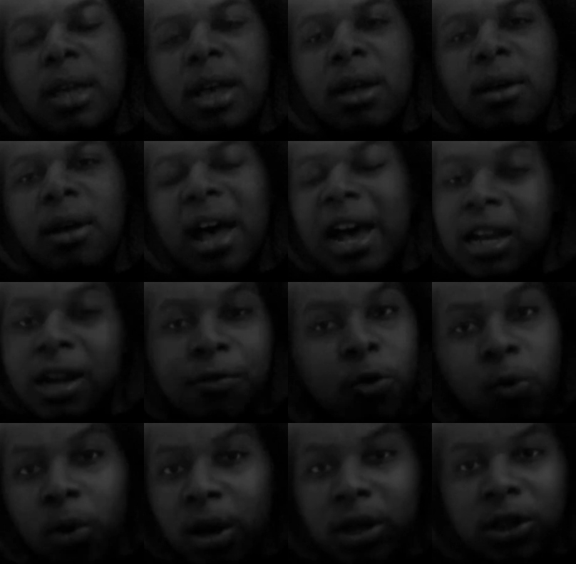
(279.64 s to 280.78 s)
Now, I
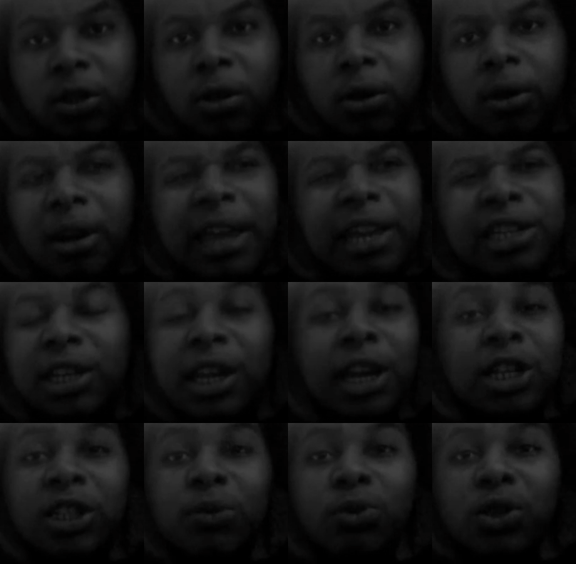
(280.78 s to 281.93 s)
never once thought
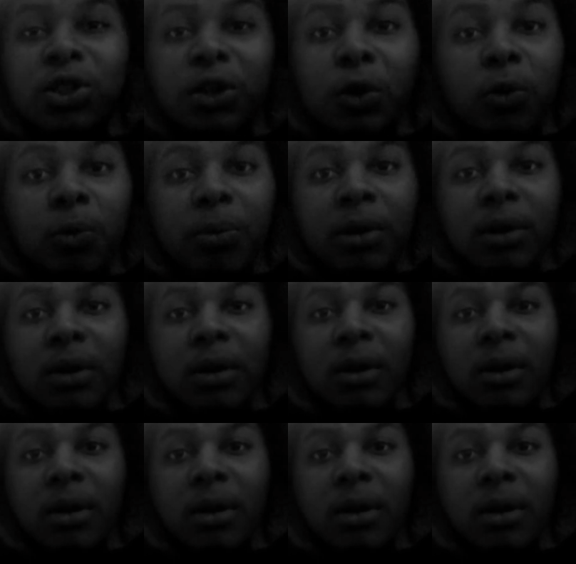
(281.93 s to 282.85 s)
education was stupid.